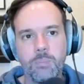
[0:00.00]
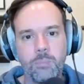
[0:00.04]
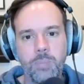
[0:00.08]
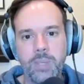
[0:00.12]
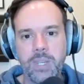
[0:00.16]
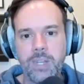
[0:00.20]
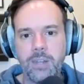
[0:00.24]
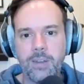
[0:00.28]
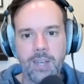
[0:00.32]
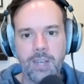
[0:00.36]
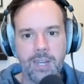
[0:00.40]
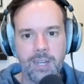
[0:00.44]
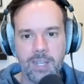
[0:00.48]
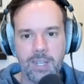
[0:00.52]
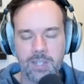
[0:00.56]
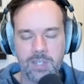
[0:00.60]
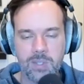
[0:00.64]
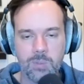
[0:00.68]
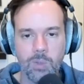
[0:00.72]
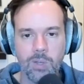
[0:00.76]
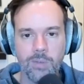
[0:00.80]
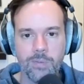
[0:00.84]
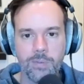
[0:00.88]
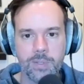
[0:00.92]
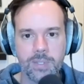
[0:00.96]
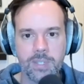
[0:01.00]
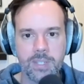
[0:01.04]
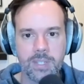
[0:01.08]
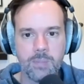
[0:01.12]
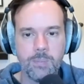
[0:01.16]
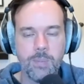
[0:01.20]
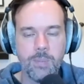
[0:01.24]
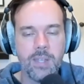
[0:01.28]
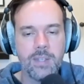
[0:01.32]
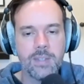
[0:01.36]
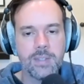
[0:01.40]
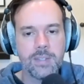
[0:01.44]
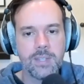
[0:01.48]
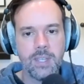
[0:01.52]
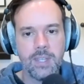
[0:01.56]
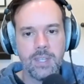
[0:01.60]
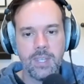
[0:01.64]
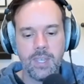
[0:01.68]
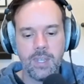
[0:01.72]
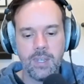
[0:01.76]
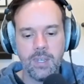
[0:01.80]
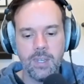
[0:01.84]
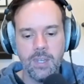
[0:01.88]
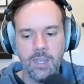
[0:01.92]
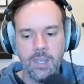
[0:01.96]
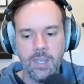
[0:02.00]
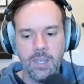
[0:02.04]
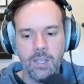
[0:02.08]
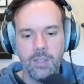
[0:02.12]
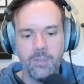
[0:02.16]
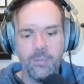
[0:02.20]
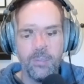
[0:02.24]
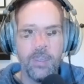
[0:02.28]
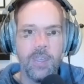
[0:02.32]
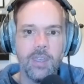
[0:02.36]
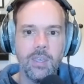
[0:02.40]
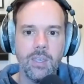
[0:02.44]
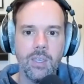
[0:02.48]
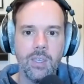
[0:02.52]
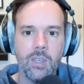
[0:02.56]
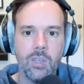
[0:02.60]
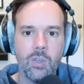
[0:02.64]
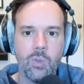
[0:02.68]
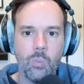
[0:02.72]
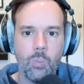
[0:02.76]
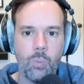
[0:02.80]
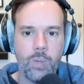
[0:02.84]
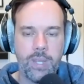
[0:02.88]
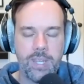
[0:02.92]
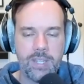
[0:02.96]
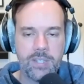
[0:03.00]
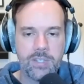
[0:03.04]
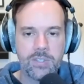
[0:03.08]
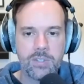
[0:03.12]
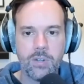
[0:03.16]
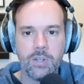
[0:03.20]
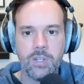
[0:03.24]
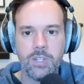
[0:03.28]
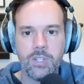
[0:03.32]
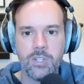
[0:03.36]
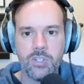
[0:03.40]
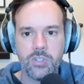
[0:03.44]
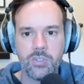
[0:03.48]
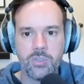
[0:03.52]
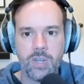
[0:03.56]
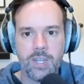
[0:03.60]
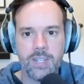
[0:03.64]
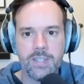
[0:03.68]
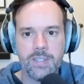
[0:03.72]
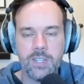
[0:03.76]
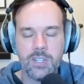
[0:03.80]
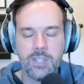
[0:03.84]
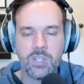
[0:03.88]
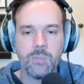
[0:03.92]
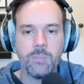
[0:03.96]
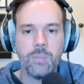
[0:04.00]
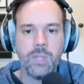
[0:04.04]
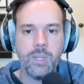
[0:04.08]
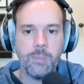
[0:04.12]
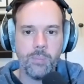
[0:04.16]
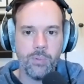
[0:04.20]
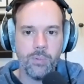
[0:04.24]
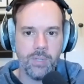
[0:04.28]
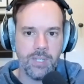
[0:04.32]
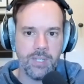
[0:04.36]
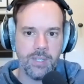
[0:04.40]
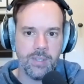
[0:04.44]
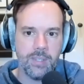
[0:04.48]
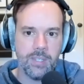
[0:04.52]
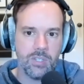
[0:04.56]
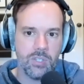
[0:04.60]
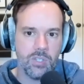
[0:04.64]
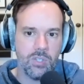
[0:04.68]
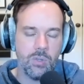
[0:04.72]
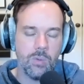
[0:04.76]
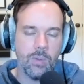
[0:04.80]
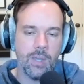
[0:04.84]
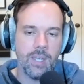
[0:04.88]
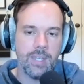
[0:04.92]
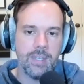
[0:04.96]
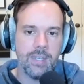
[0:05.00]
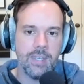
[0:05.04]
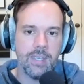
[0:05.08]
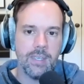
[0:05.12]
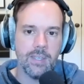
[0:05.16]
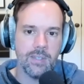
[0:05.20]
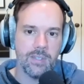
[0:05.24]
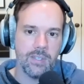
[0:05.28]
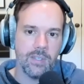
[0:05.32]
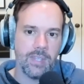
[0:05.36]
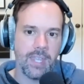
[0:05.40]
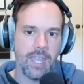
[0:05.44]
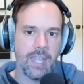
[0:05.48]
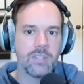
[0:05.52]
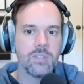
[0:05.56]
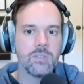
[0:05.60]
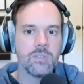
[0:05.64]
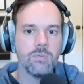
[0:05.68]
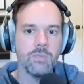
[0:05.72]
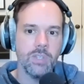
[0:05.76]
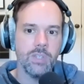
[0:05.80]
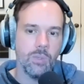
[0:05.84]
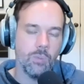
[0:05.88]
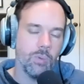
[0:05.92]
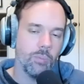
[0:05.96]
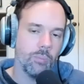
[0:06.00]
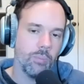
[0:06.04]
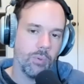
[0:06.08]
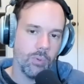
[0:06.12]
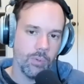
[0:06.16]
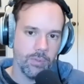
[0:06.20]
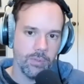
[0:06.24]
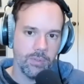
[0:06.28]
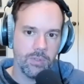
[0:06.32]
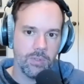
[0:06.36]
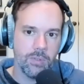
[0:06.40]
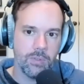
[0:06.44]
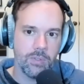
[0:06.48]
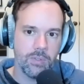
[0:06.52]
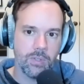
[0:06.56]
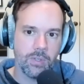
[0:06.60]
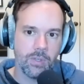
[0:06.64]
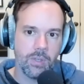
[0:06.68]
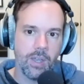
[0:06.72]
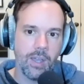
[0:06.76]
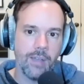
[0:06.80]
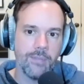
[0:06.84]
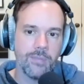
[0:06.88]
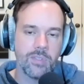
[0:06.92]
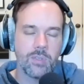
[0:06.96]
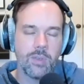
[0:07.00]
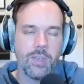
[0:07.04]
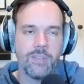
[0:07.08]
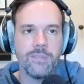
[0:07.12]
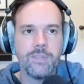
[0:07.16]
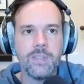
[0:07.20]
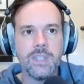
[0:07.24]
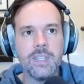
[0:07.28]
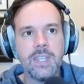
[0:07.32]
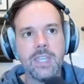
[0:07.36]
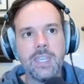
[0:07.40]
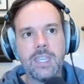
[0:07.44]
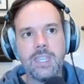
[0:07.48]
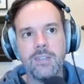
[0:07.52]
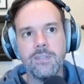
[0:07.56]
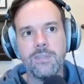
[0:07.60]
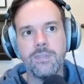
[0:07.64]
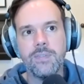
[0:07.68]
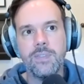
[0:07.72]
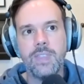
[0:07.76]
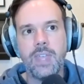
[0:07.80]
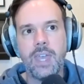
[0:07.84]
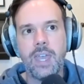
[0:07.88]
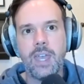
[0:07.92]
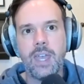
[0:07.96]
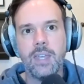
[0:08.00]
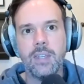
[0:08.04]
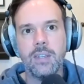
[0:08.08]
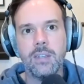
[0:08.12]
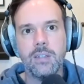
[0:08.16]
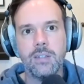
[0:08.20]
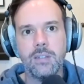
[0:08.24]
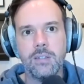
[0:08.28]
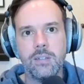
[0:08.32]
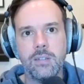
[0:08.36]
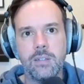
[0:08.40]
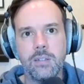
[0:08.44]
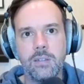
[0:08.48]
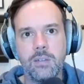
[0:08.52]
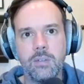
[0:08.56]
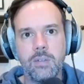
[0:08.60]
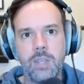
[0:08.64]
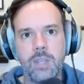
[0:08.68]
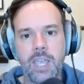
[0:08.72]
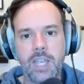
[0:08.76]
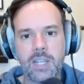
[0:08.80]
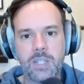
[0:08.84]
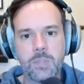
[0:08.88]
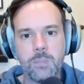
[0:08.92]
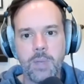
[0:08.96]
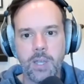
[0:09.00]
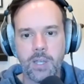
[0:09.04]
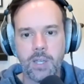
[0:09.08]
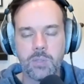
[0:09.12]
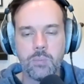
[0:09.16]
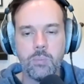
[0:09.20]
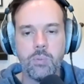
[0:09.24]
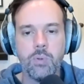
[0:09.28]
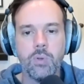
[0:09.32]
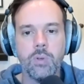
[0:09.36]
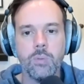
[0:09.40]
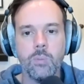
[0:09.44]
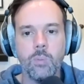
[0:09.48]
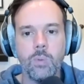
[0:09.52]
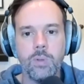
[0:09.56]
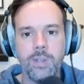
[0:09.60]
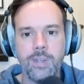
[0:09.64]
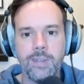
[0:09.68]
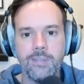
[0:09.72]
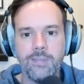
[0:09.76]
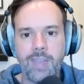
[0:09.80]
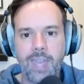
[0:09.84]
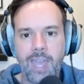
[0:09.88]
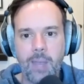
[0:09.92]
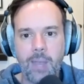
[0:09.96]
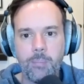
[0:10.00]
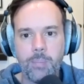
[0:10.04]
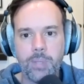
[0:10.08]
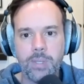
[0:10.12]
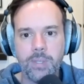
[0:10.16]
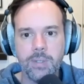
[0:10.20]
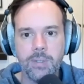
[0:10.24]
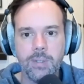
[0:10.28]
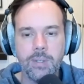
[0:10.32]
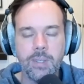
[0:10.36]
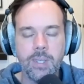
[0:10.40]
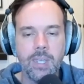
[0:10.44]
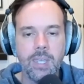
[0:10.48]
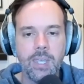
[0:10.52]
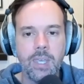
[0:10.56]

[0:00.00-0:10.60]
beat our head against the wall for 6 months. And then we started to transition people into these new ideas. And that's really when Portal 2 took off. So I feel like if that Xbox port wouldn't have happened,